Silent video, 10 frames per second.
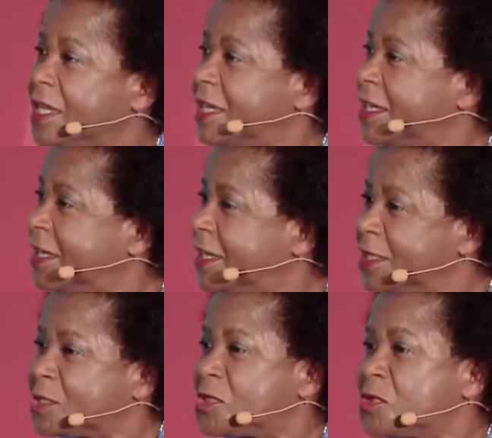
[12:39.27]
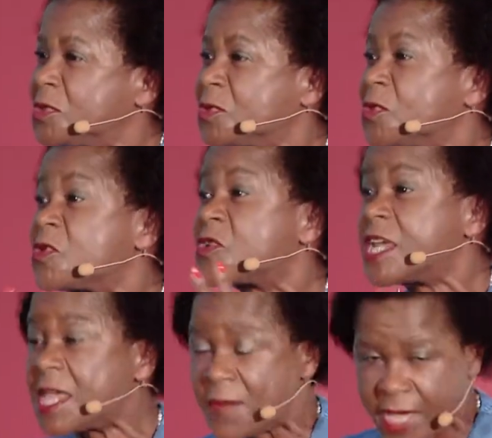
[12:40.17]
to
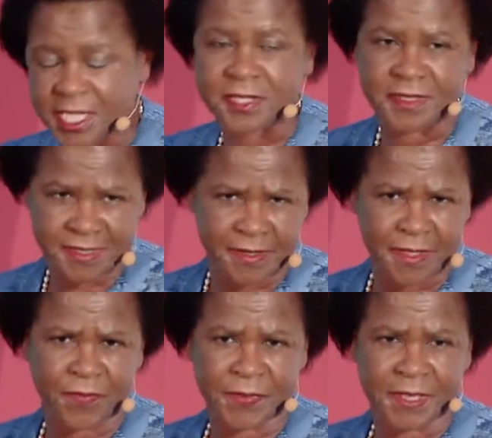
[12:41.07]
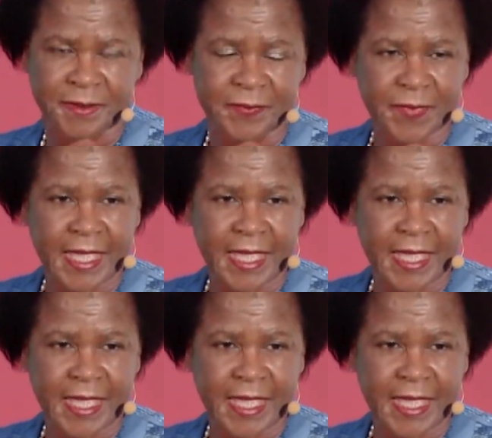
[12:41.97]
reimagine South Africa